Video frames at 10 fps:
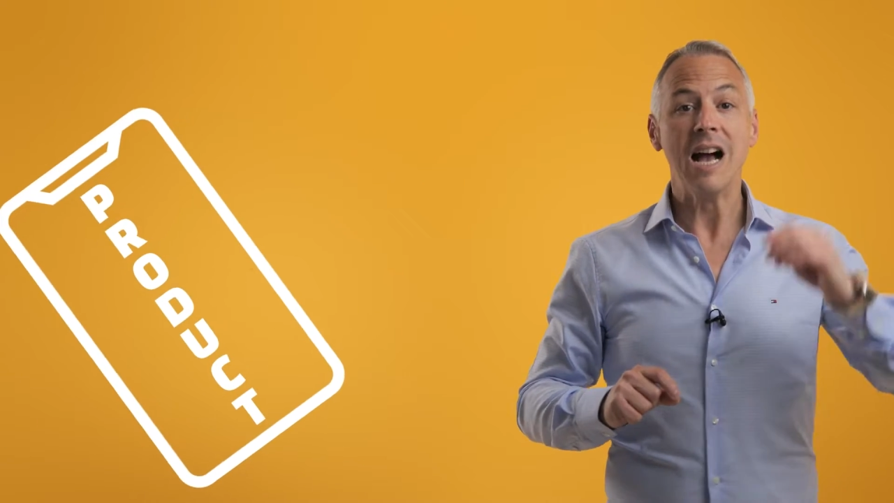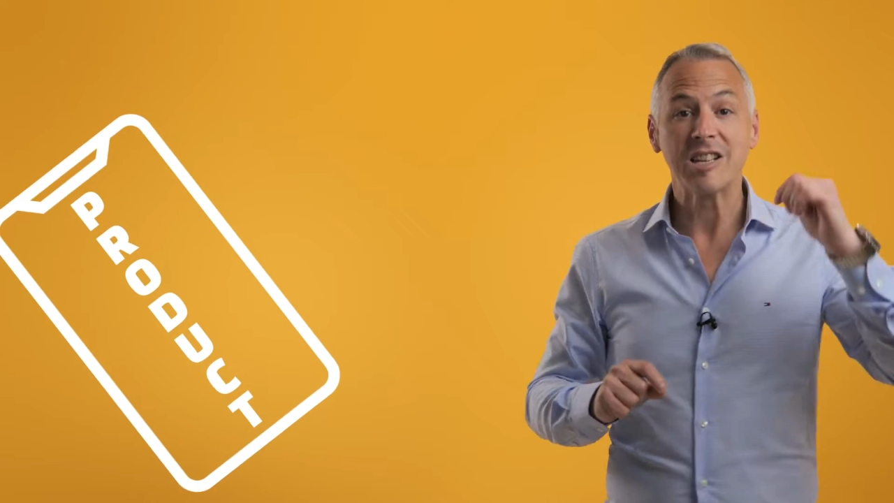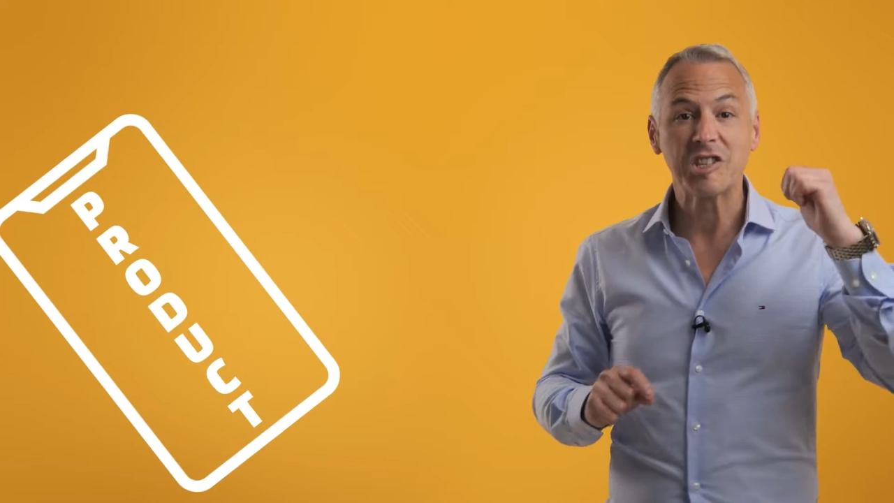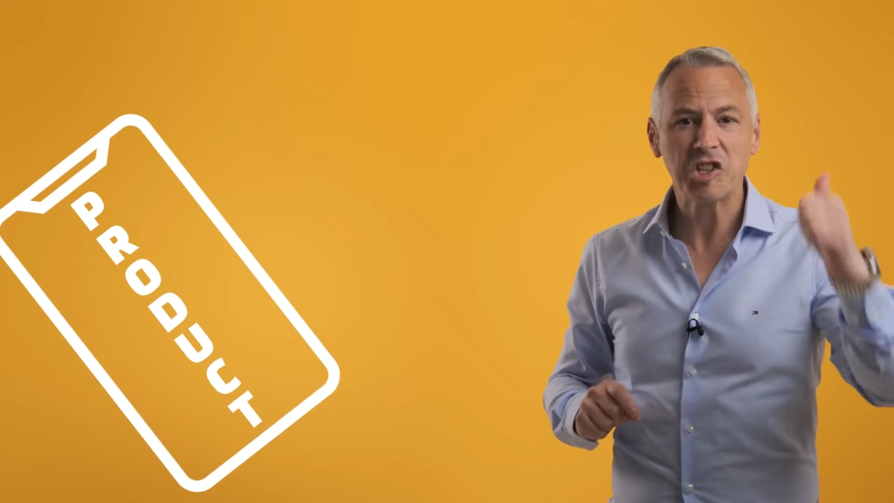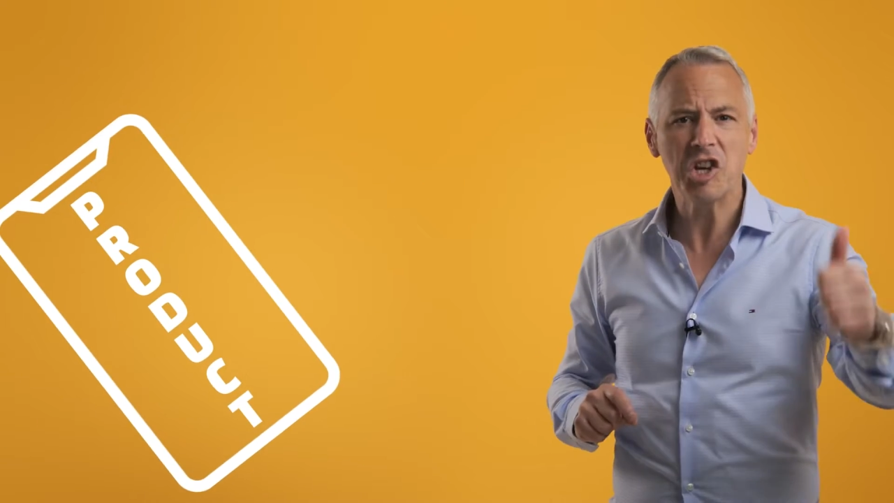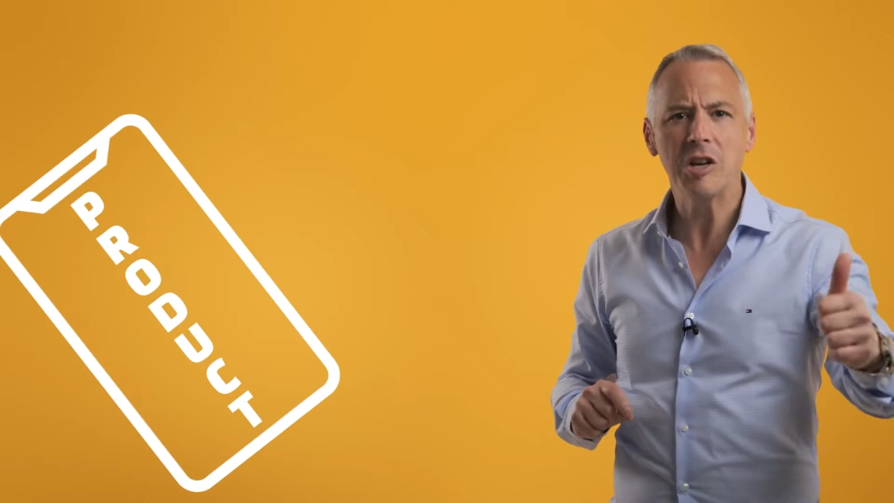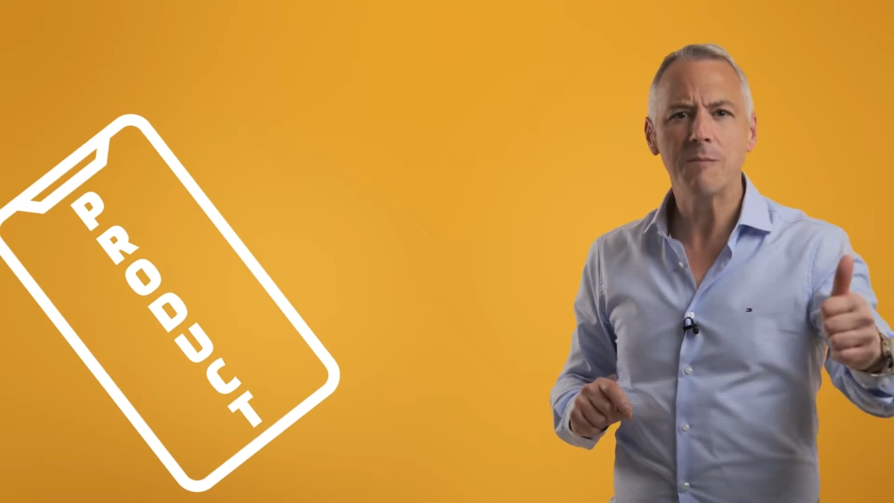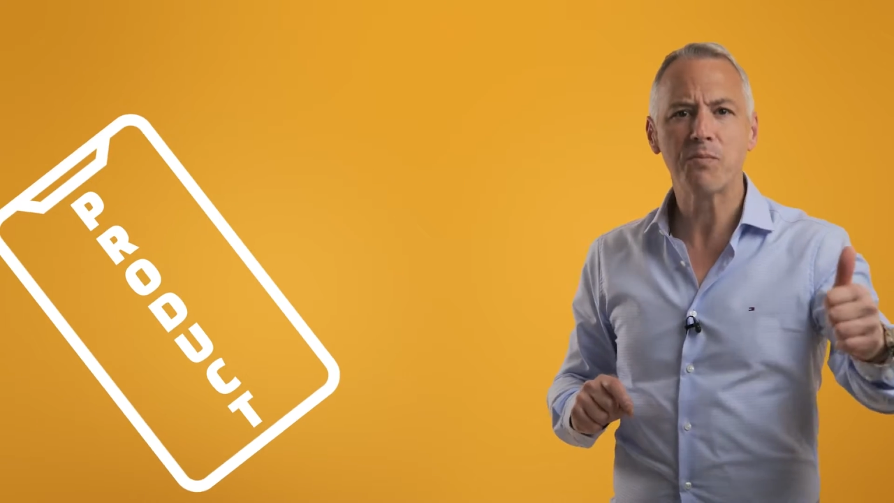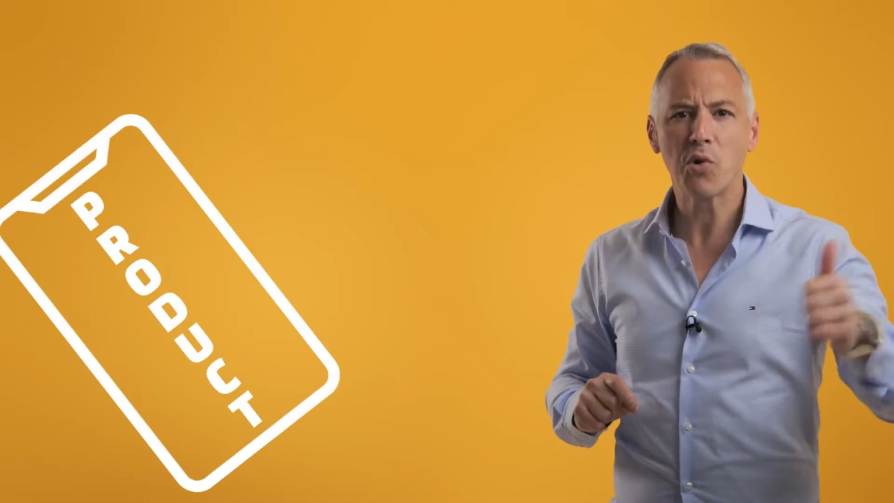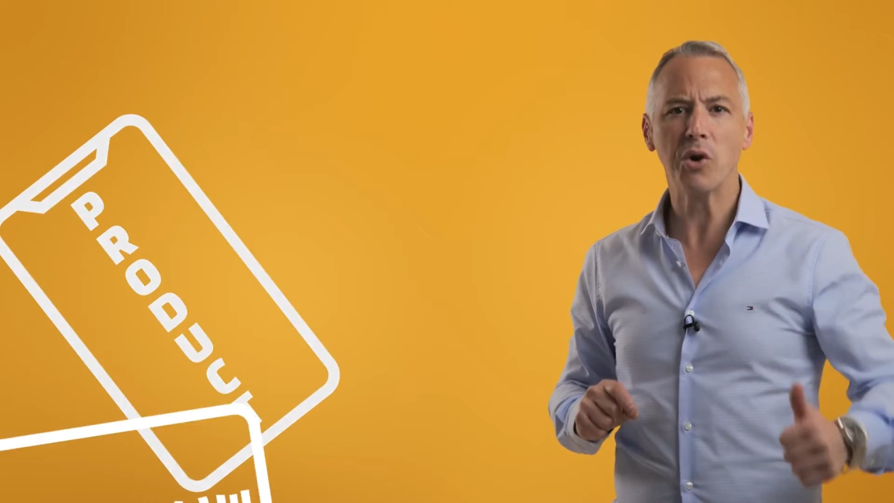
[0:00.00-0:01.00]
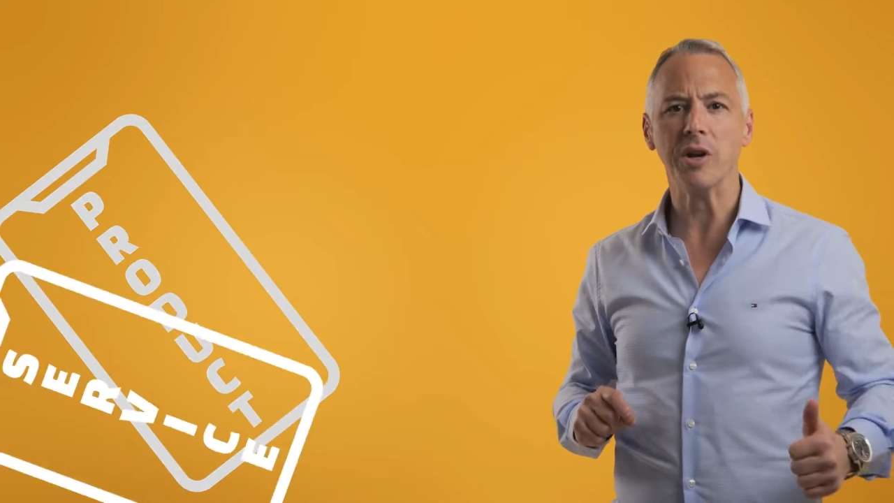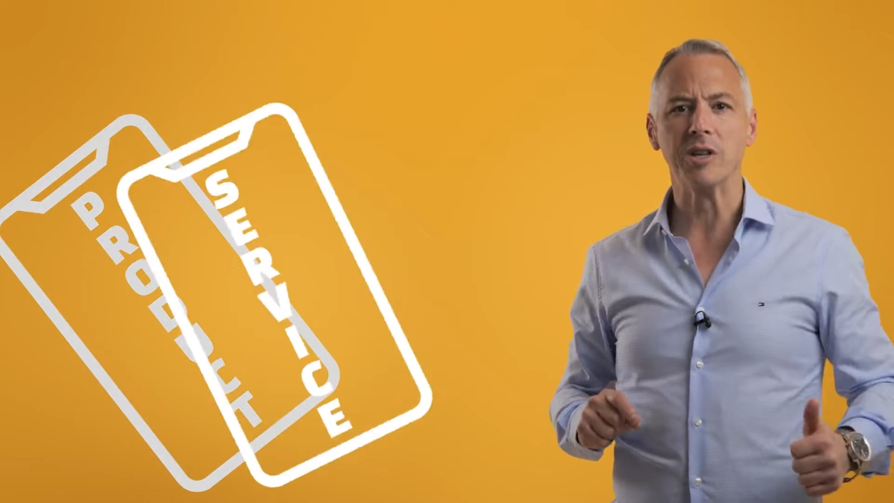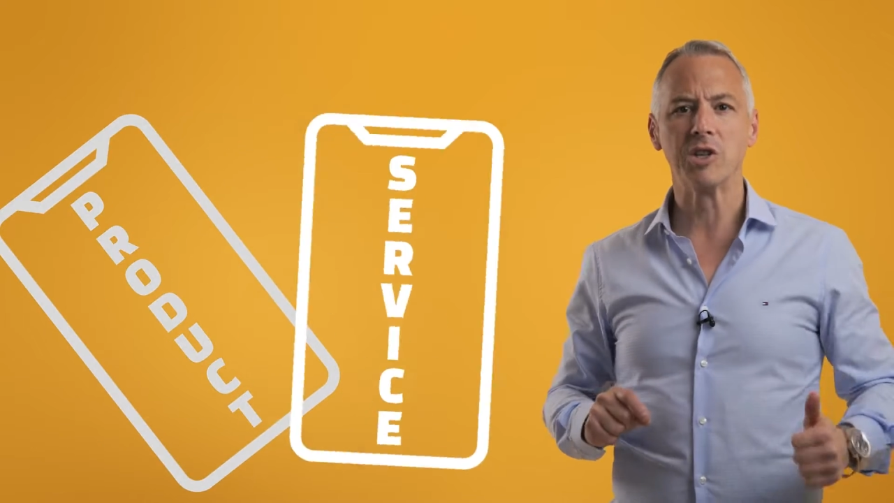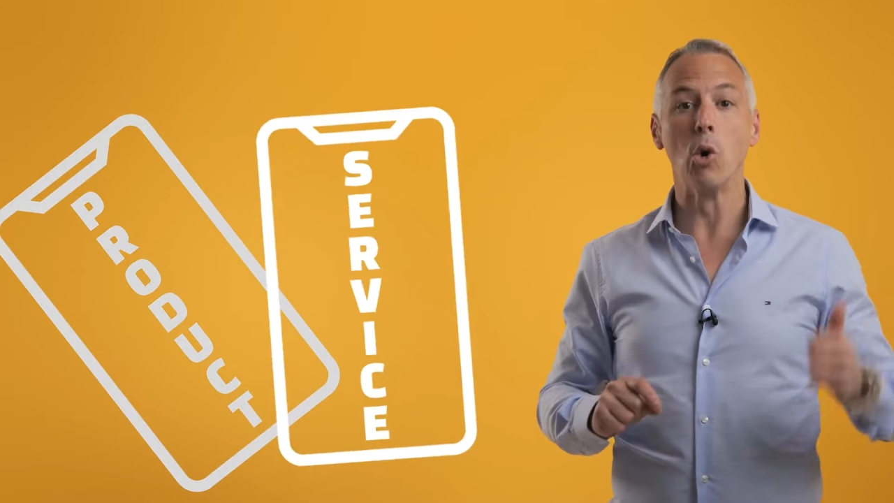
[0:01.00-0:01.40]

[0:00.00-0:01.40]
a certain product